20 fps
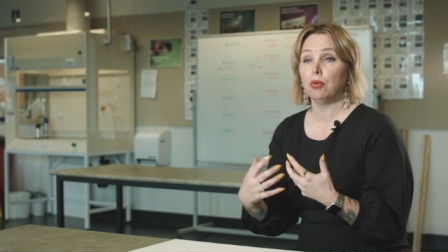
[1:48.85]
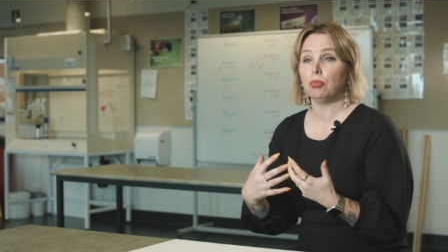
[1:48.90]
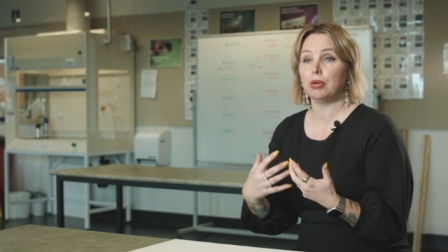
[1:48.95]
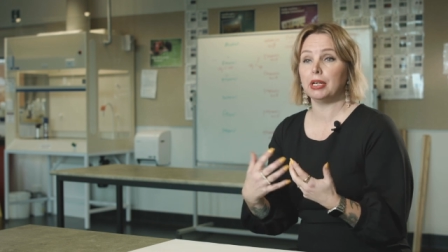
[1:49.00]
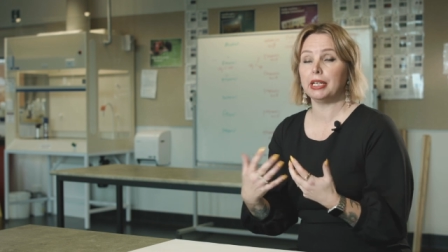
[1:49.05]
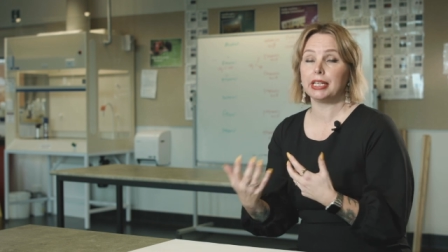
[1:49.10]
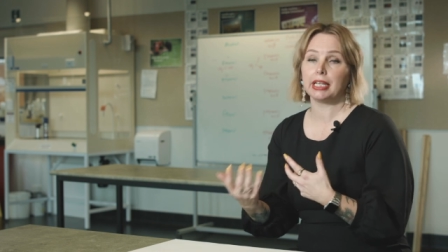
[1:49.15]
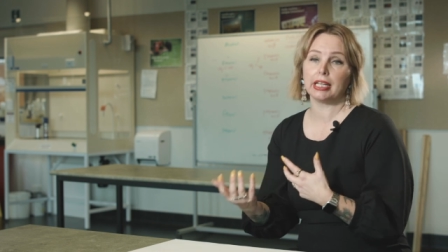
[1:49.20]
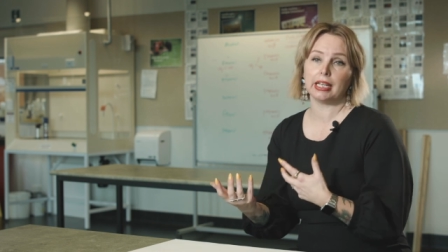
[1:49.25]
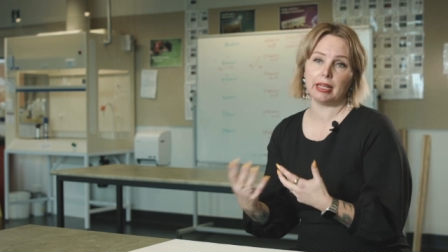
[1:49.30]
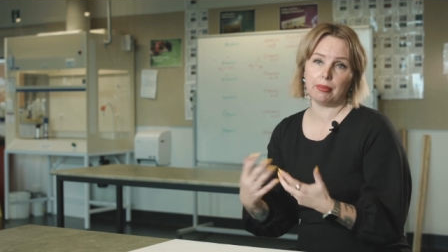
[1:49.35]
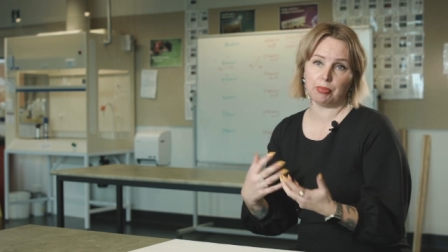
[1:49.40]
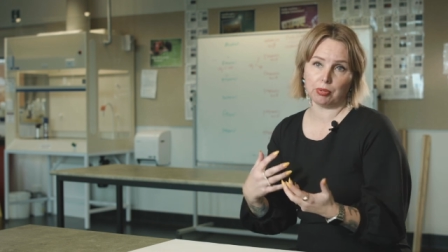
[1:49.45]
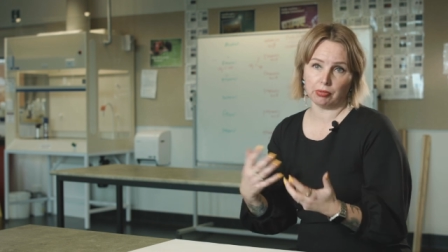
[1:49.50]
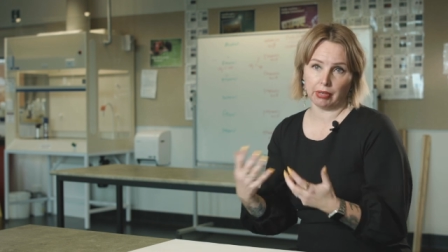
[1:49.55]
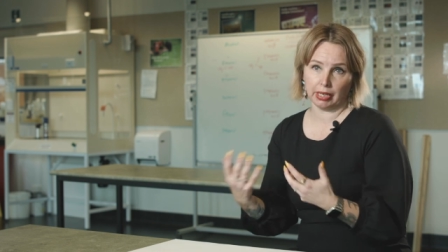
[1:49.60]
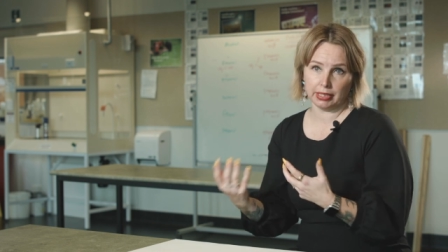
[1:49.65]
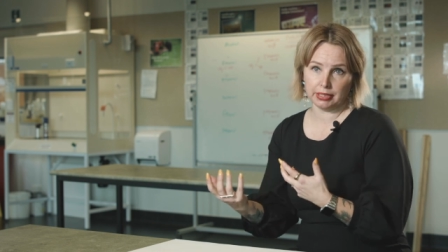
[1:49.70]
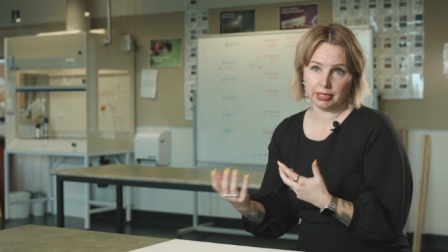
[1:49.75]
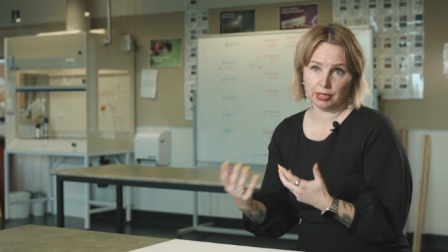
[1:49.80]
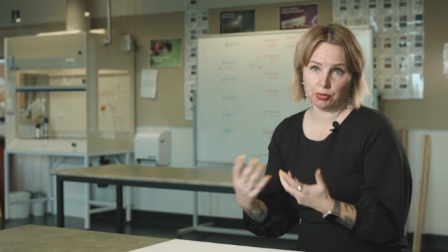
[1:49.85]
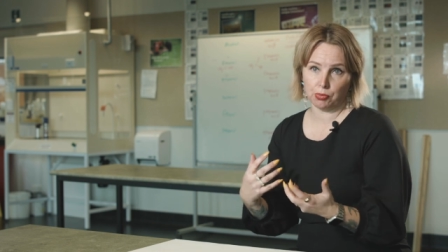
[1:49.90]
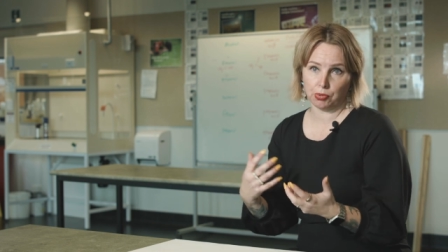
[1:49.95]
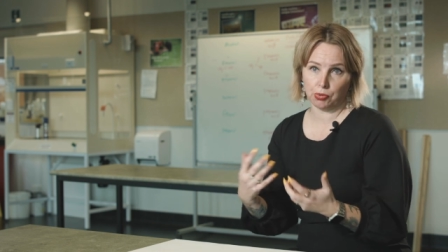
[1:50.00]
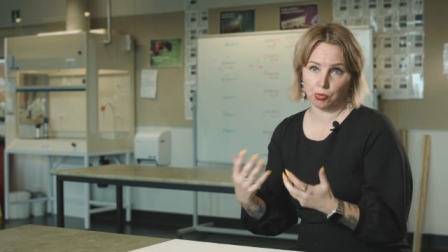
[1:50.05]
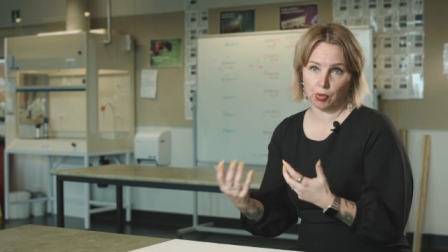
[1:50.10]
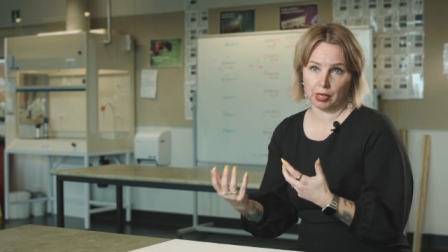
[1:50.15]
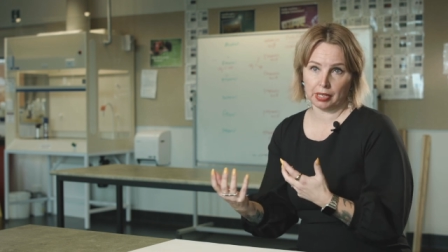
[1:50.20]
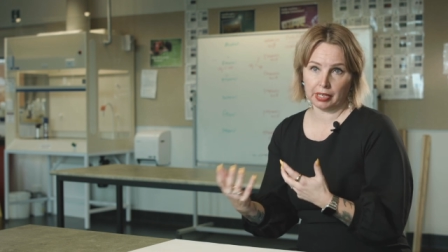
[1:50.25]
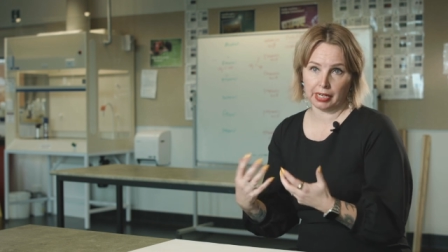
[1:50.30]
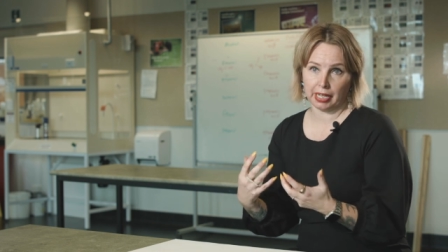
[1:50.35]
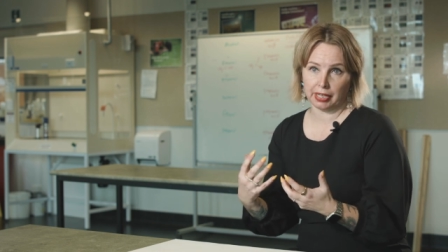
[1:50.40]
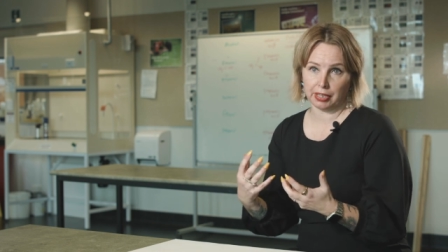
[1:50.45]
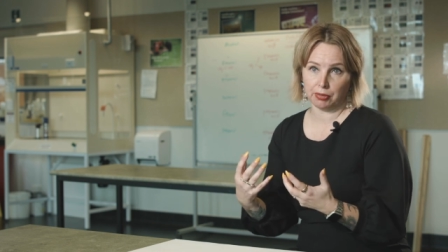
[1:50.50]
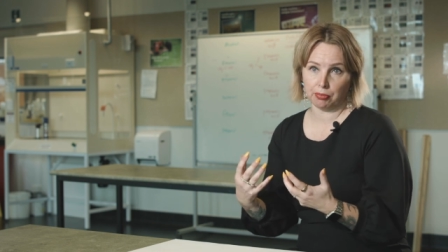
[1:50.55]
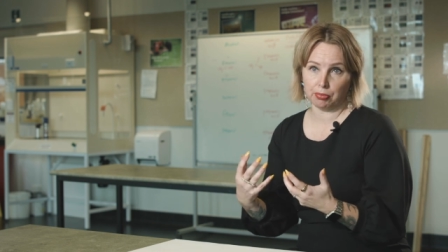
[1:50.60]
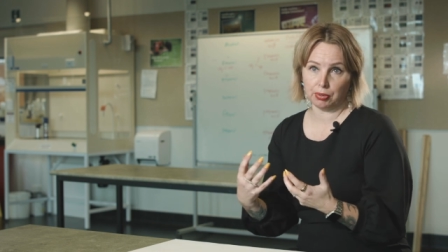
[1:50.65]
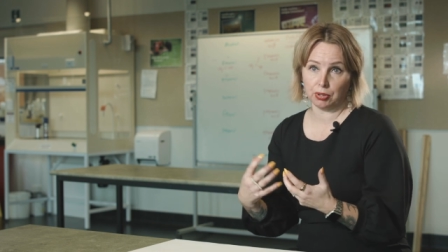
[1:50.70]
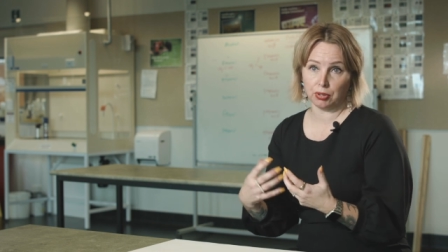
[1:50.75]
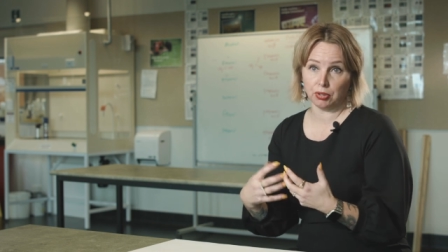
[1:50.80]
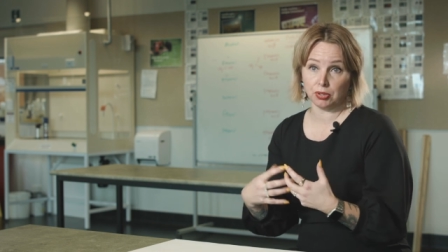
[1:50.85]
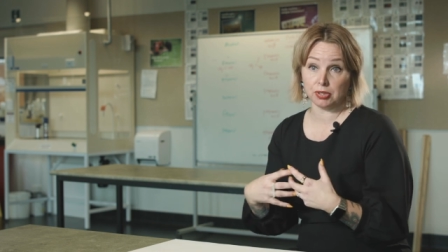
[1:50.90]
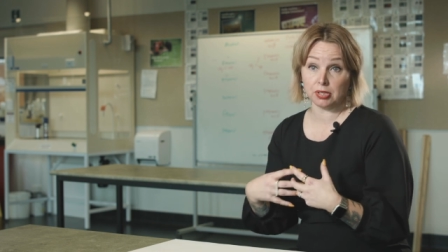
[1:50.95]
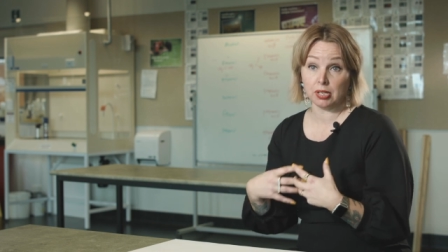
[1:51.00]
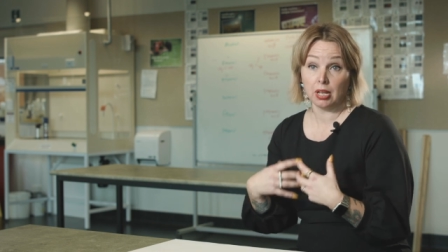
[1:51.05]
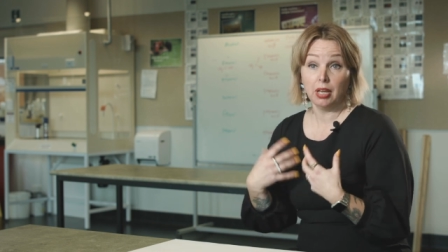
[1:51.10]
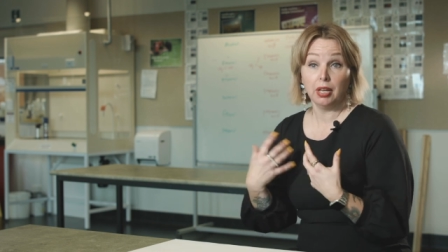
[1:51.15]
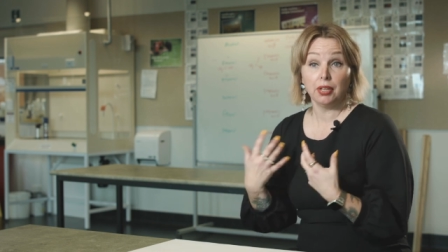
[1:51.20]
really collaborating with one another because